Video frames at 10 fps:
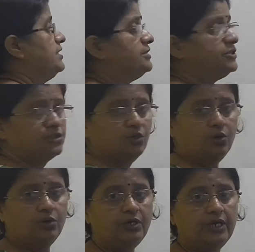is
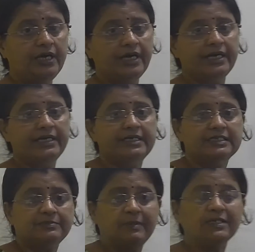shown in
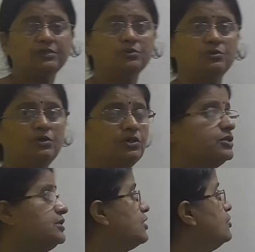respect to the